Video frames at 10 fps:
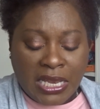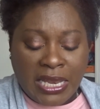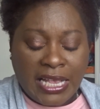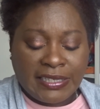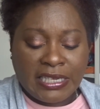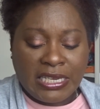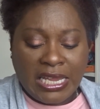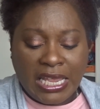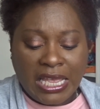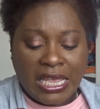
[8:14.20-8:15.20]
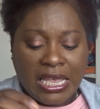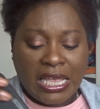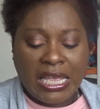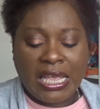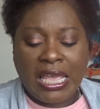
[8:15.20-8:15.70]
Next thing in
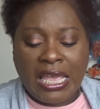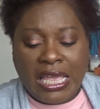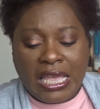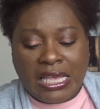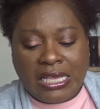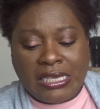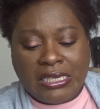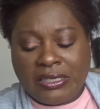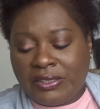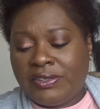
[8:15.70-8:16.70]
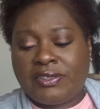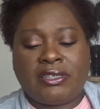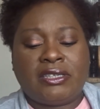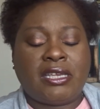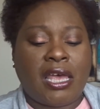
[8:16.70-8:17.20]
here
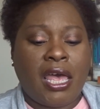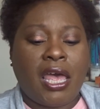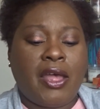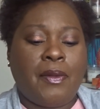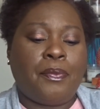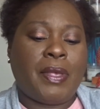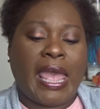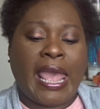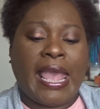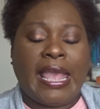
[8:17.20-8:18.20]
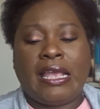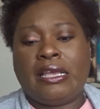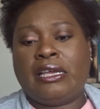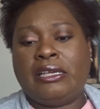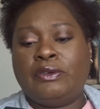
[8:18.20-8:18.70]
is
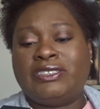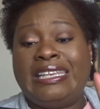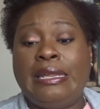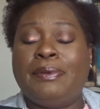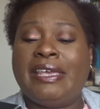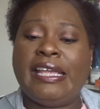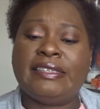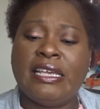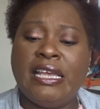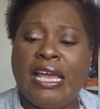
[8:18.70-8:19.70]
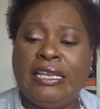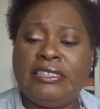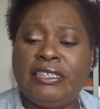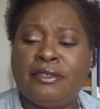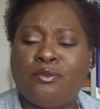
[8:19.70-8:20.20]
a lip kit, and
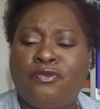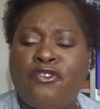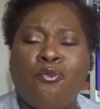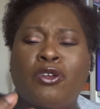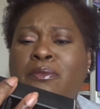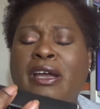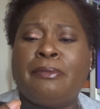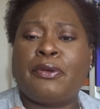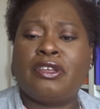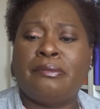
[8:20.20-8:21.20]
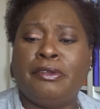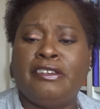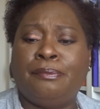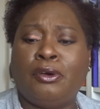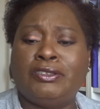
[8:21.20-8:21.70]
this is from one of my American
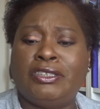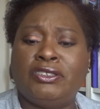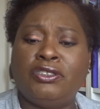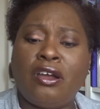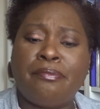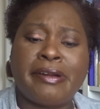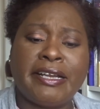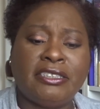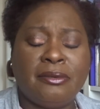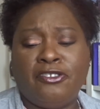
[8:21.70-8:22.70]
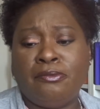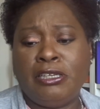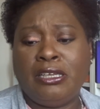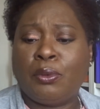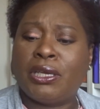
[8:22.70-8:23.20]
Beauty boxes. Not a brand I'm
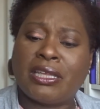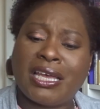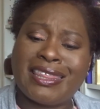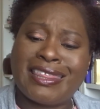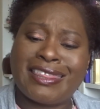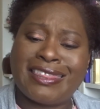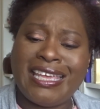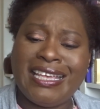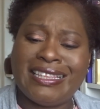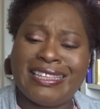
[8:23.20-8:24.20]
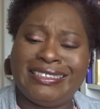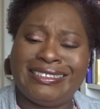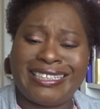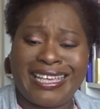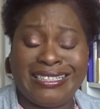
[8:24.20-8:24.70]
familiar with. I think this
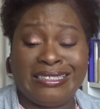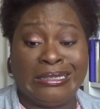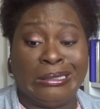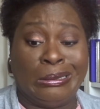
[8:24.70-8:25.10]
says